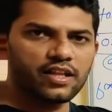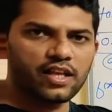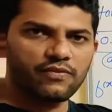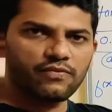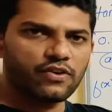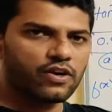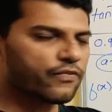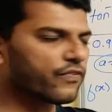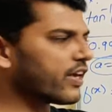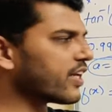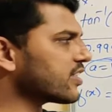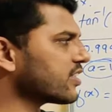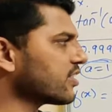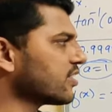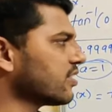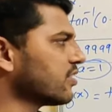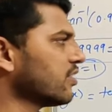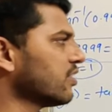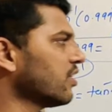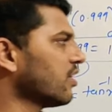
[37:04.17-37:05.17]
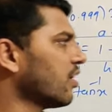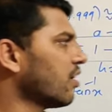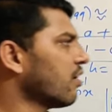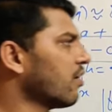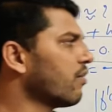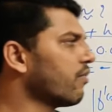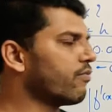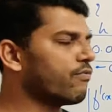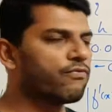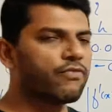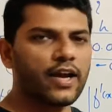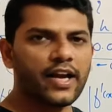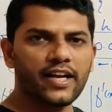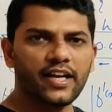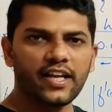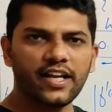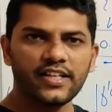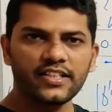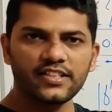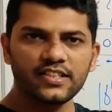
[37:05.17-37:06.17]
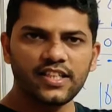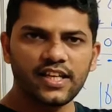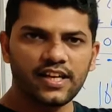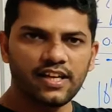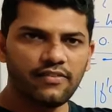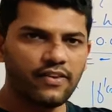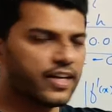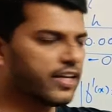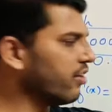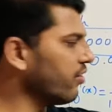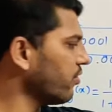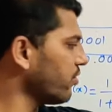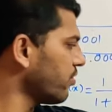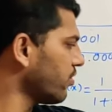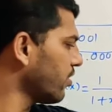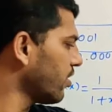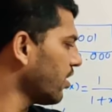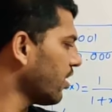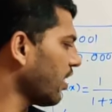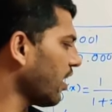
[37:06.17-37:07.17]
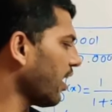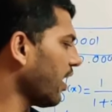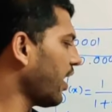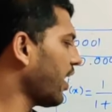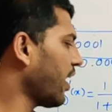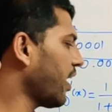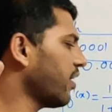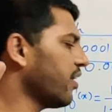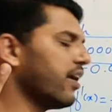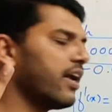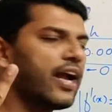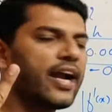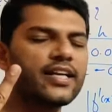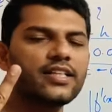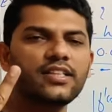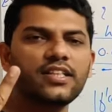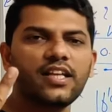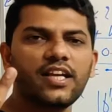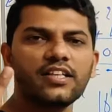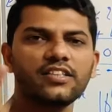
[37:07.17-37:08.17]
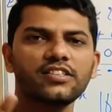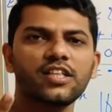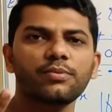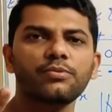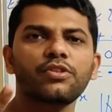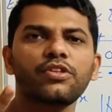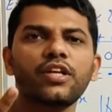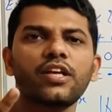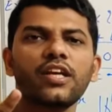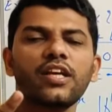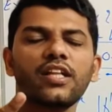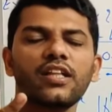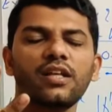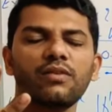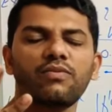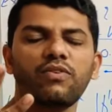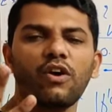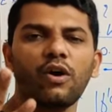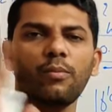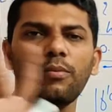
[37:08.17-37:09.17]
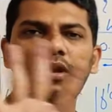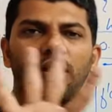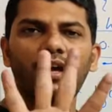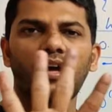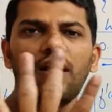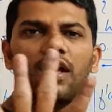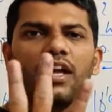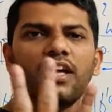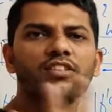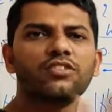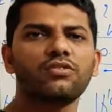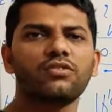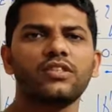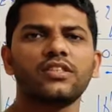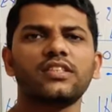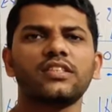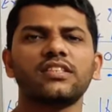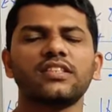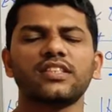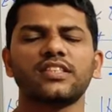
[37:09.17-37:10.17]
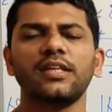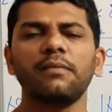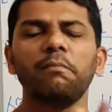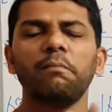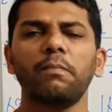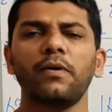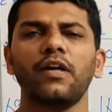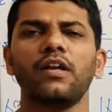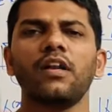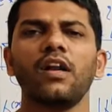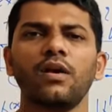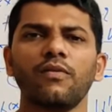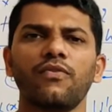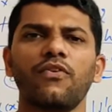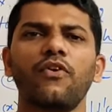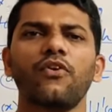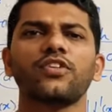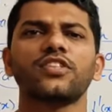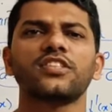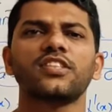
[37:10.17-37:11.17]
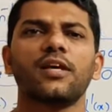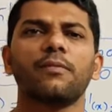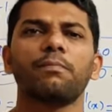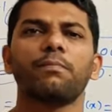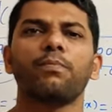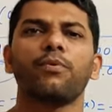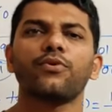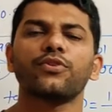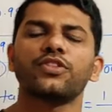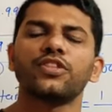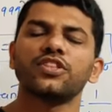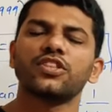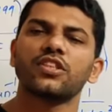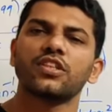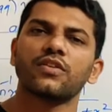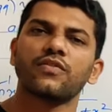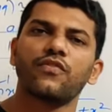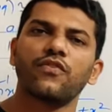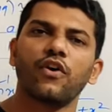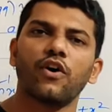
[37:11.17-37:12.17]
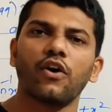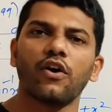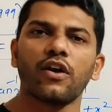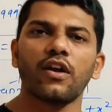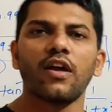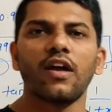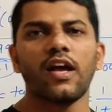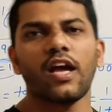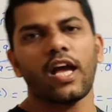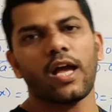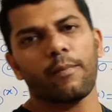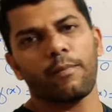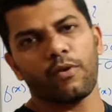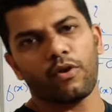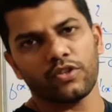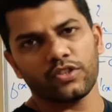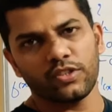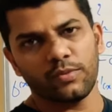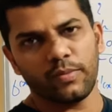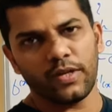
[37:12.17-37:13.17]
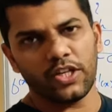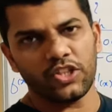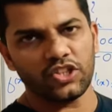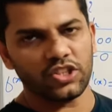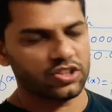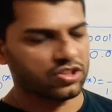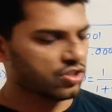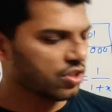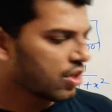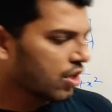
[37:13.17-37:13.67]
the f of x, finding its derivative, and at the end substituting in the formula. So this is a simple 4-step procedure for approximations.